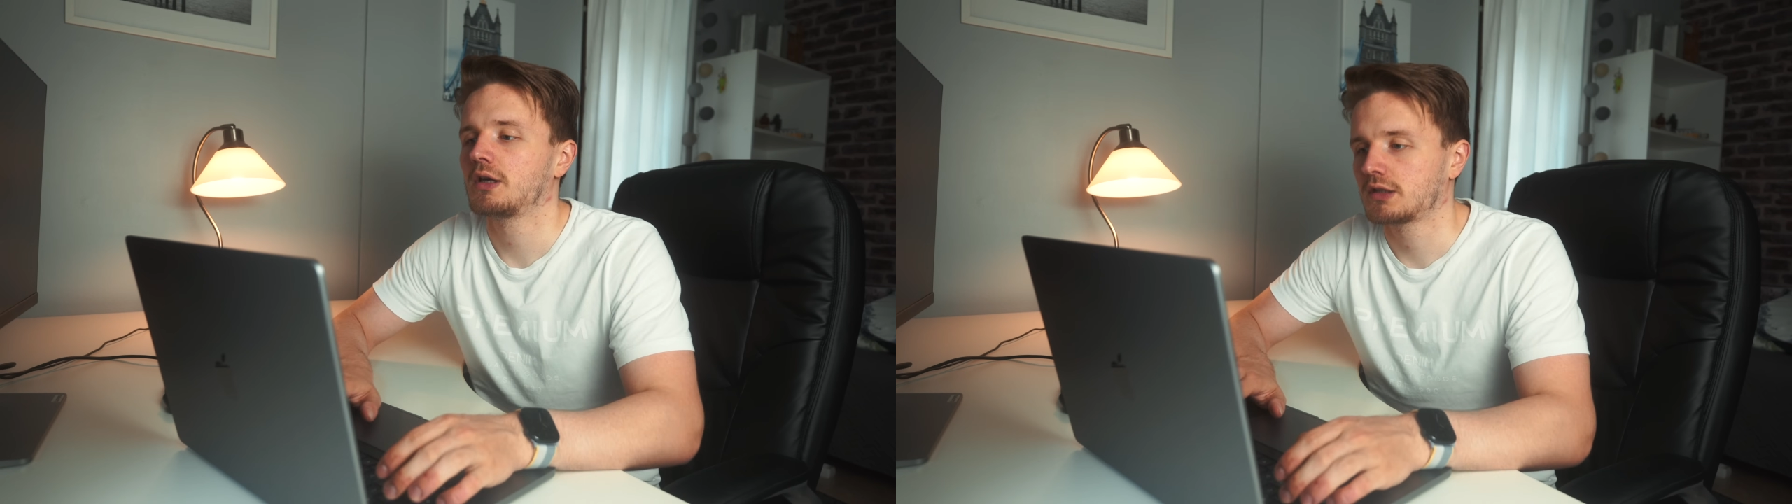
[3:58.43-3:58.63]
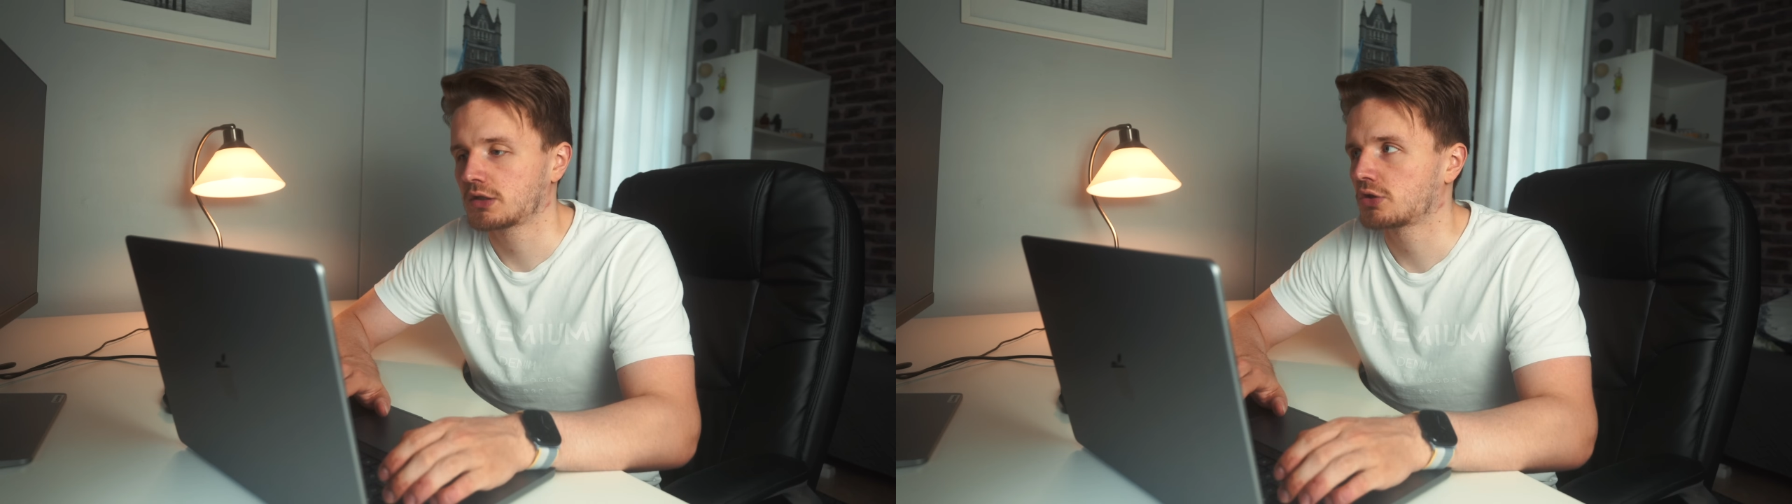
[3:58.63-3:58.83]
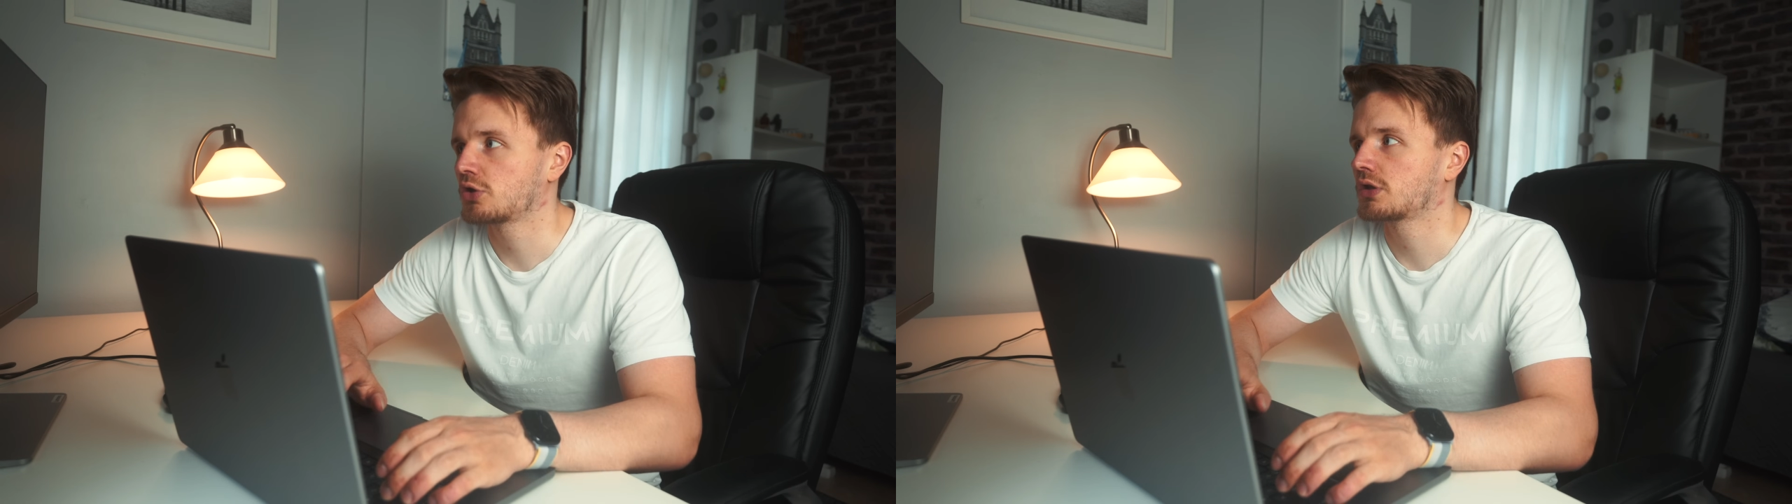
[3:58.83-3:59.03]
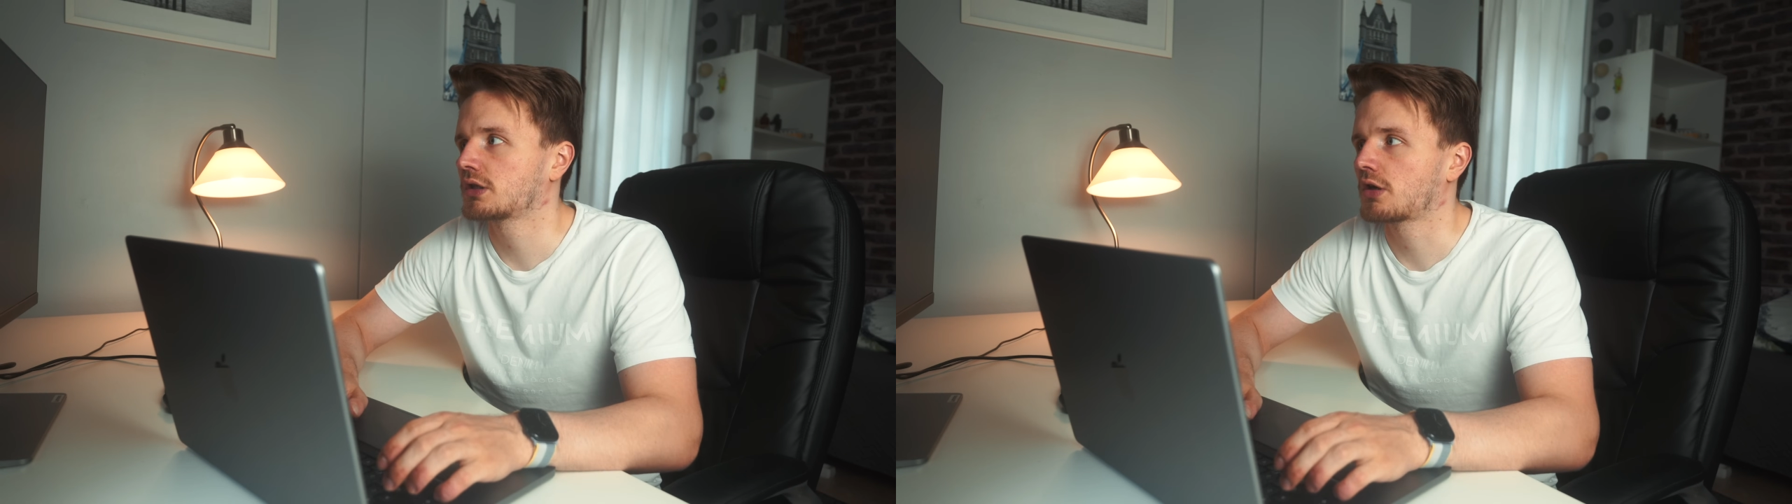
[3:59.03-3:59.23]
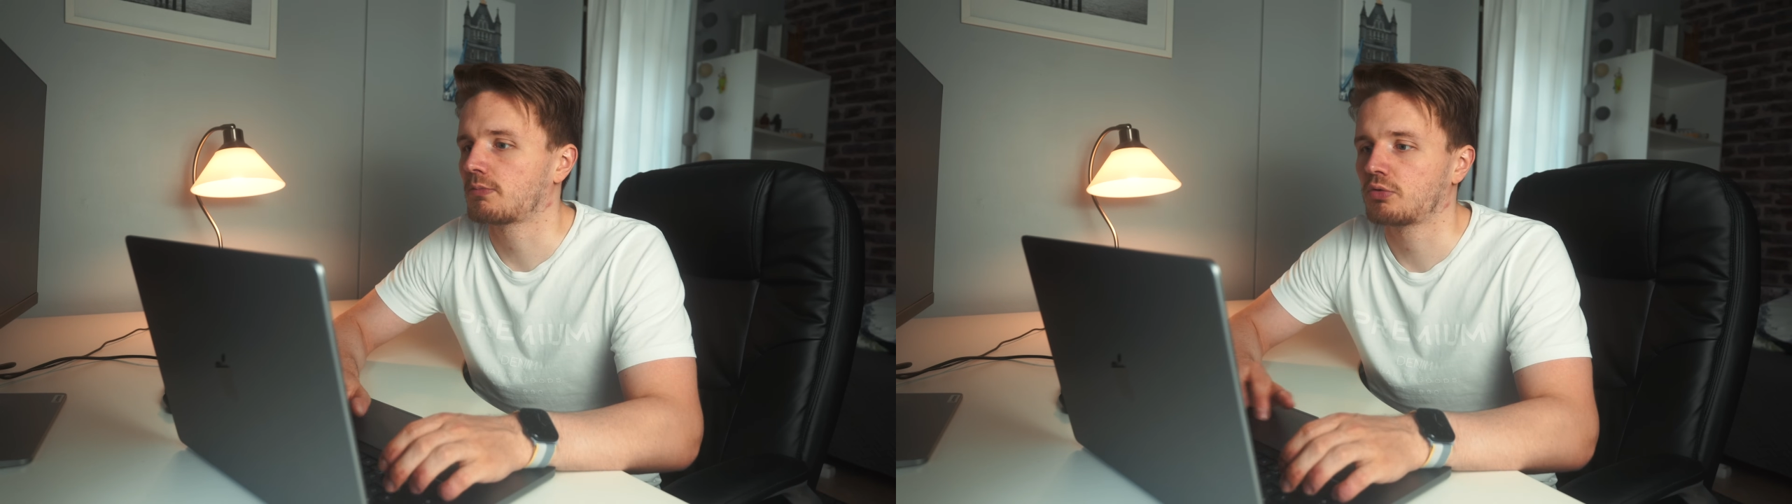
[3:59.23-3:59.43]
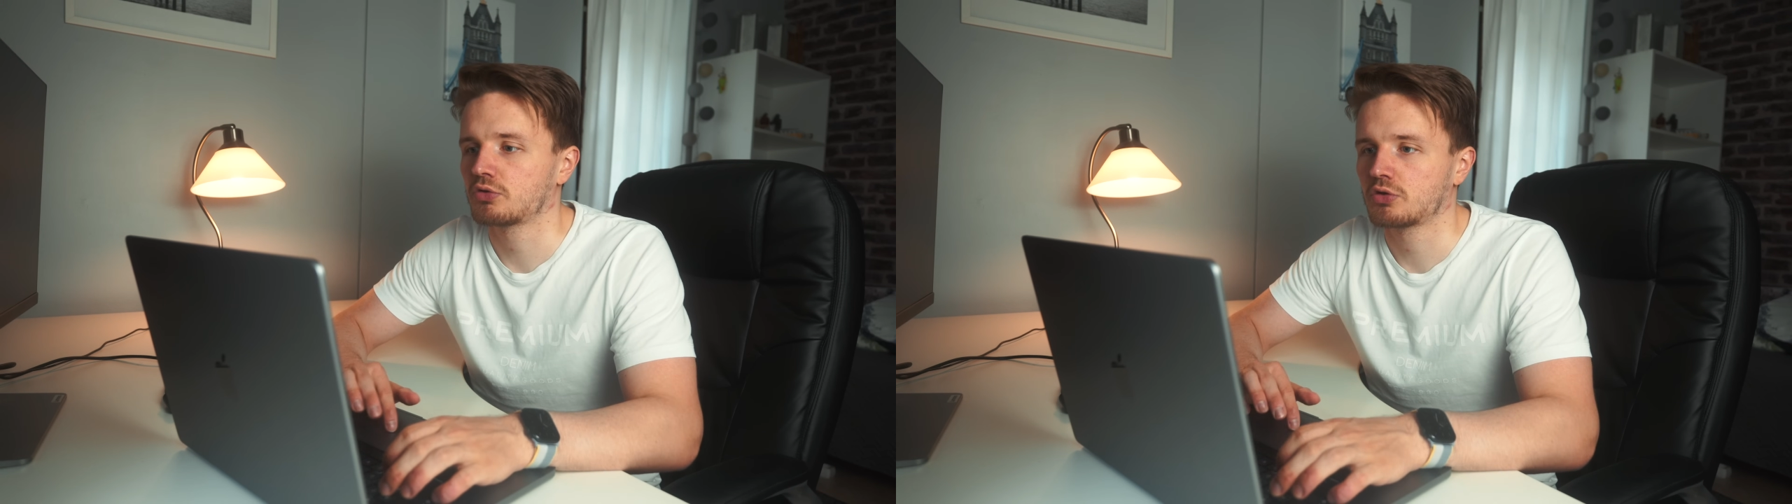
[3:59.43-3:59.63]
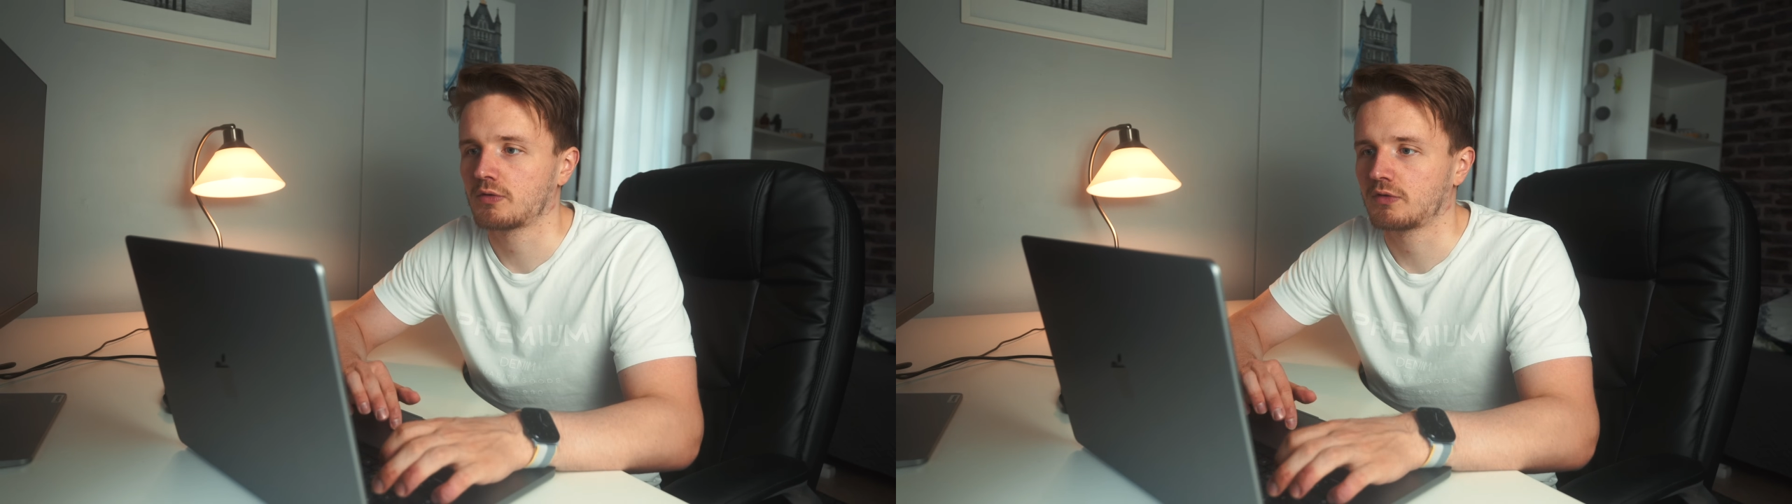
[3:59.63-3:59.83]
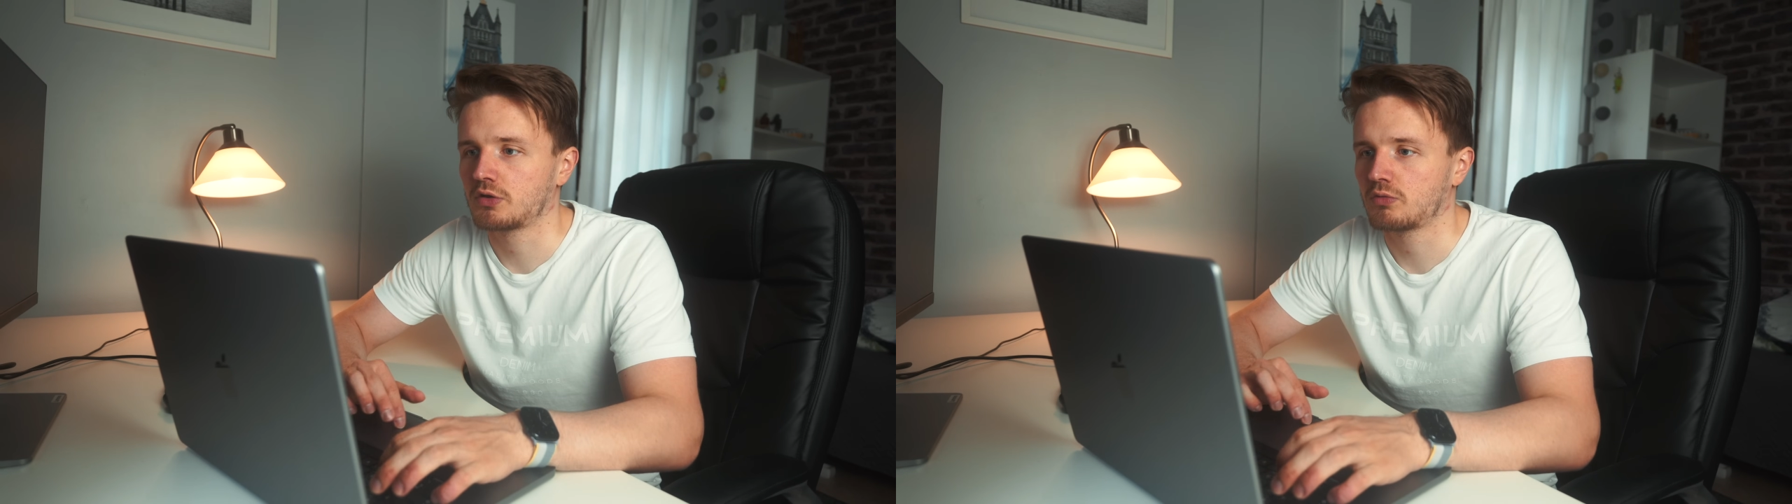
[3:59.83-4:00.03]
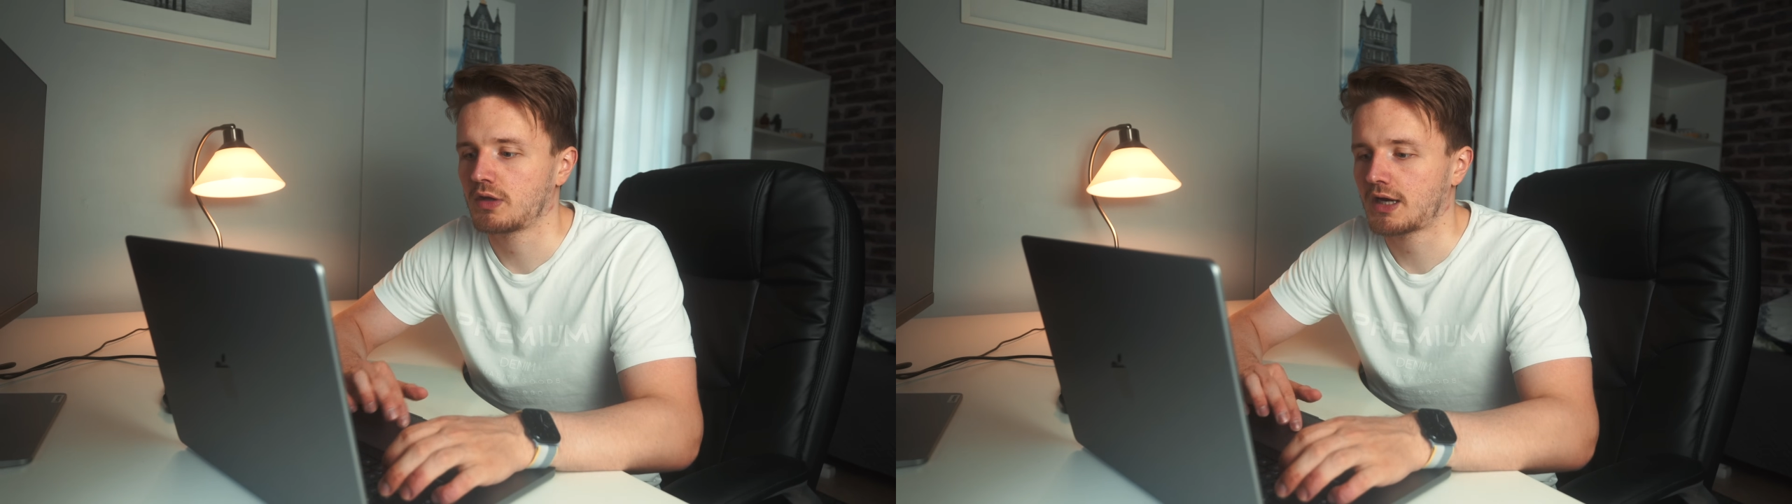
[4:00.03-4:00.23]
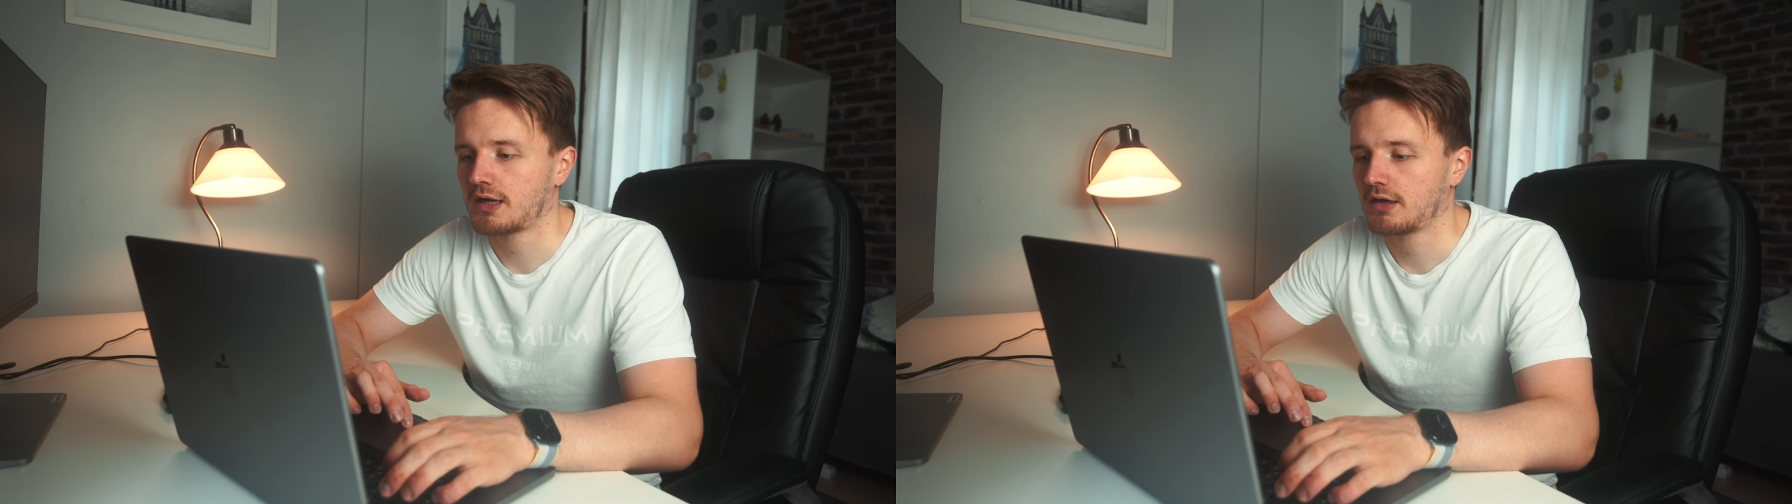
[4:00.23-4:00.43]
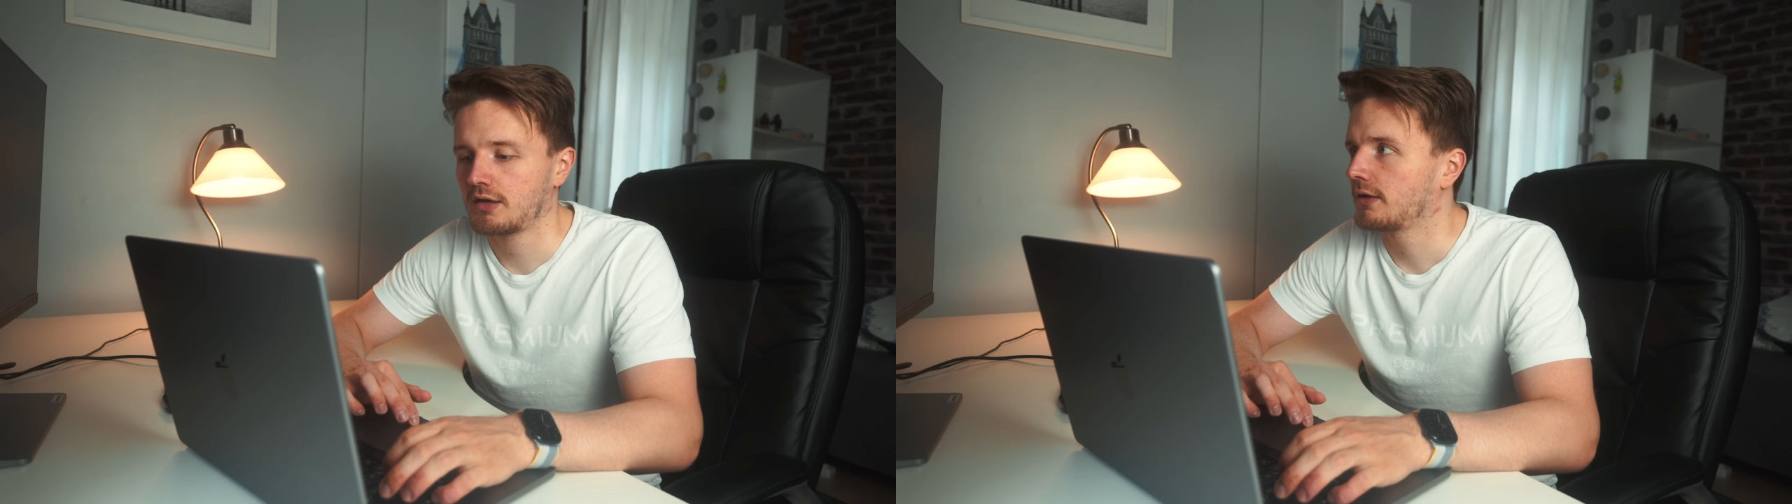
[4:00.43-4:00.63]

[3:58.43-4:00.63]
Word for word: This is just examples so if you do that